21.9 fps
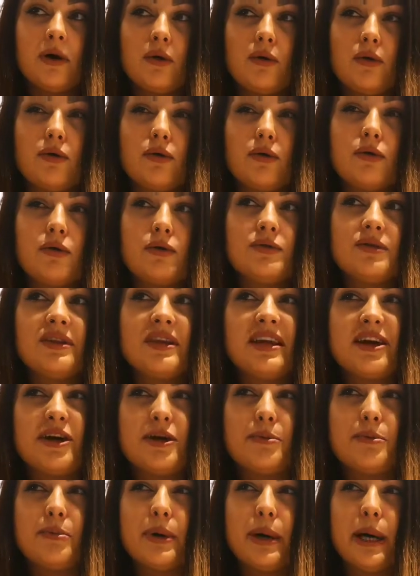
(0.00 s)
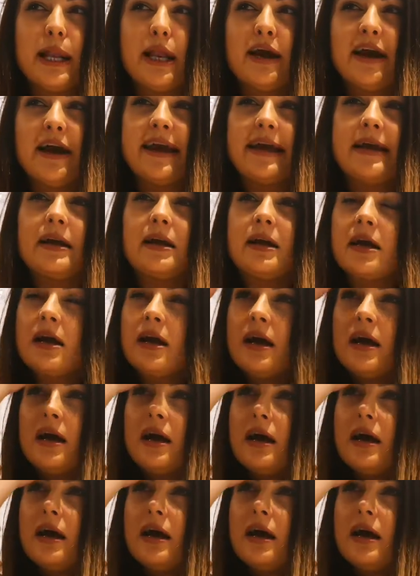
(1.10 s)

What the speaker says: or nearby, like